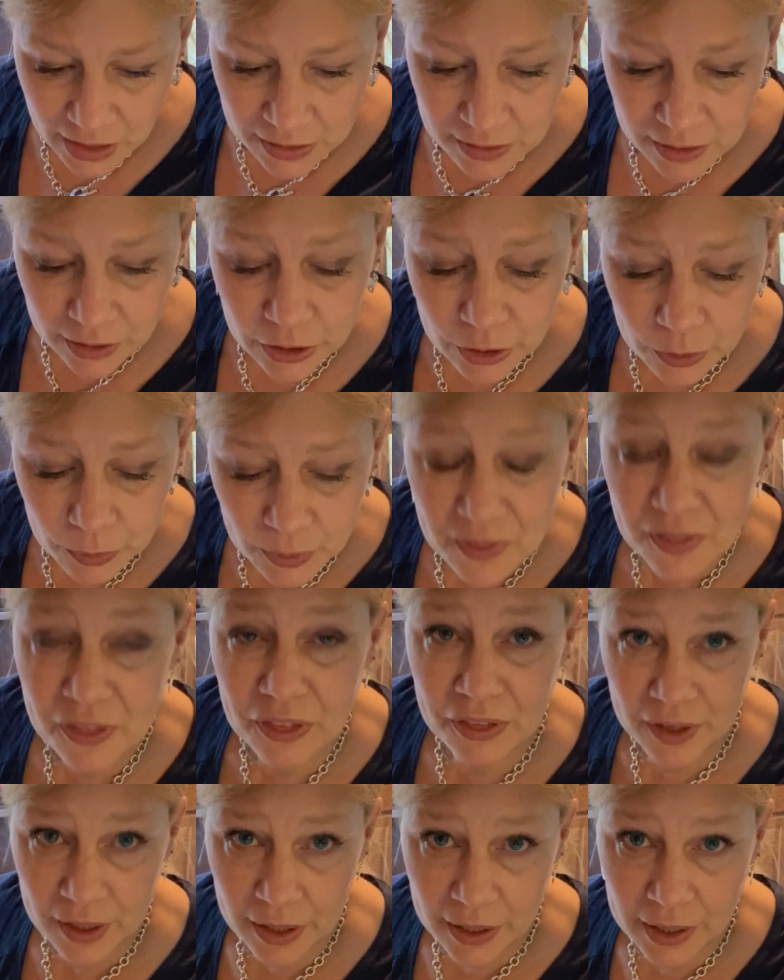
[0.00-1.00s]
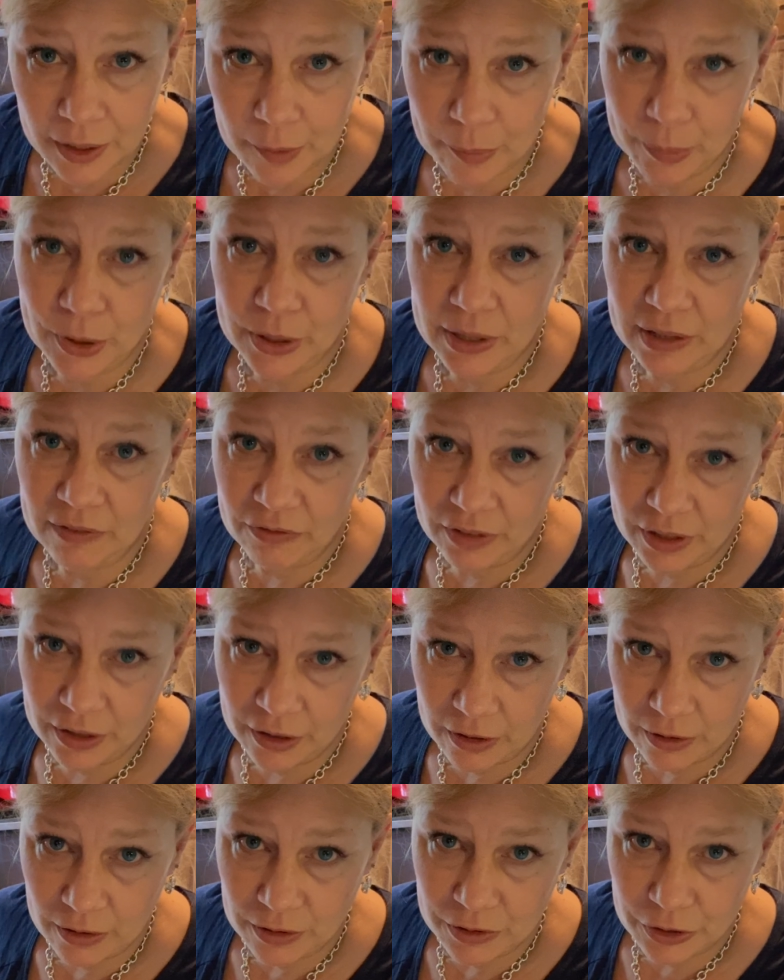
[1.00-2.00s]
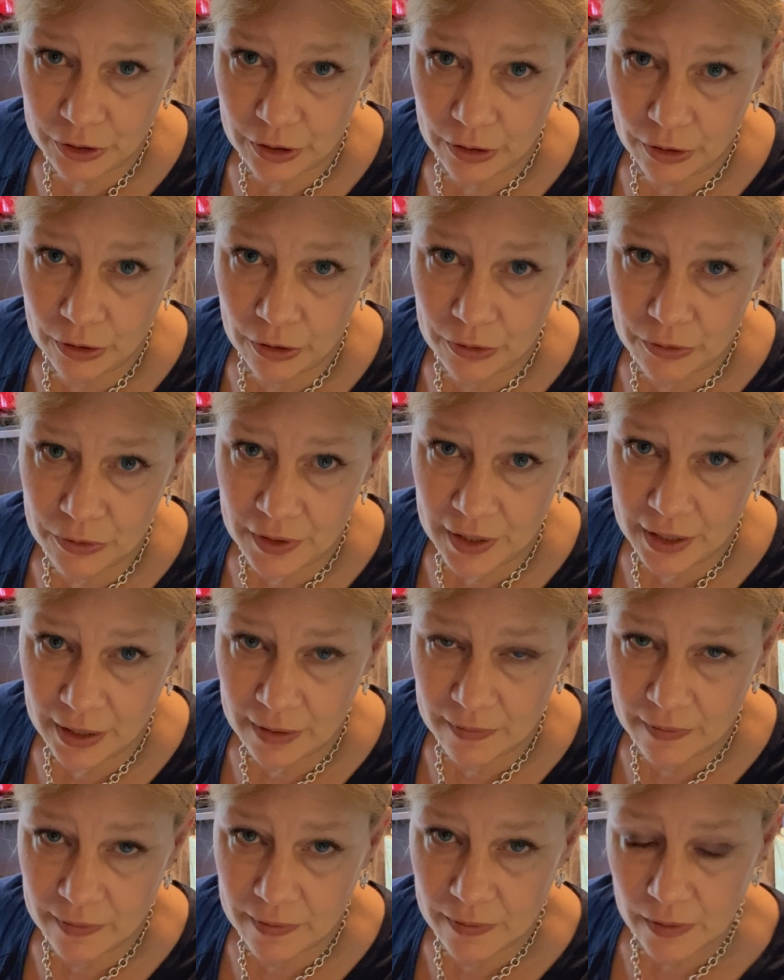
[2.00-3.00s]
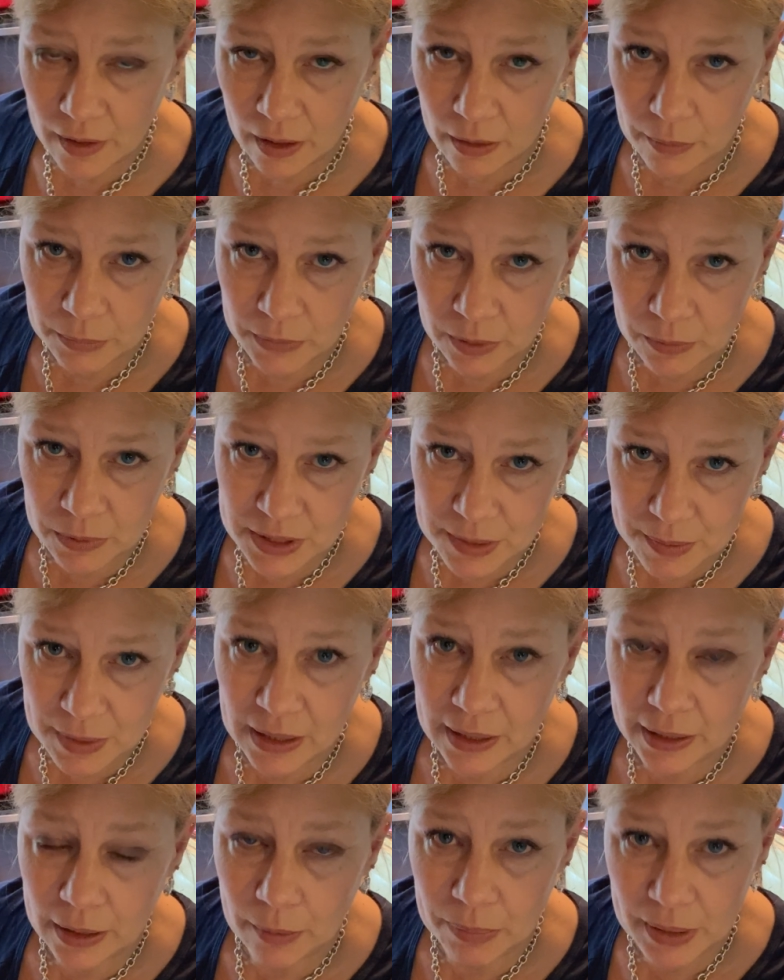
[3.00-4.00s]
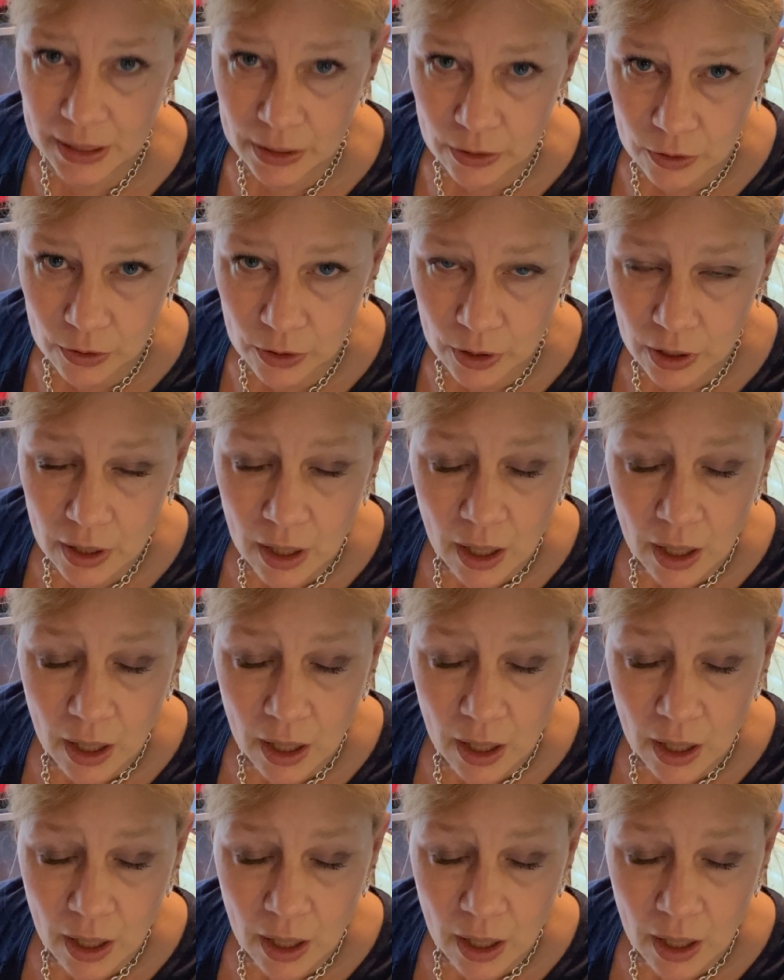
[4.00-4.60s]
Now you would think putting vinegar in your clothing, um, you would smell like a pickle,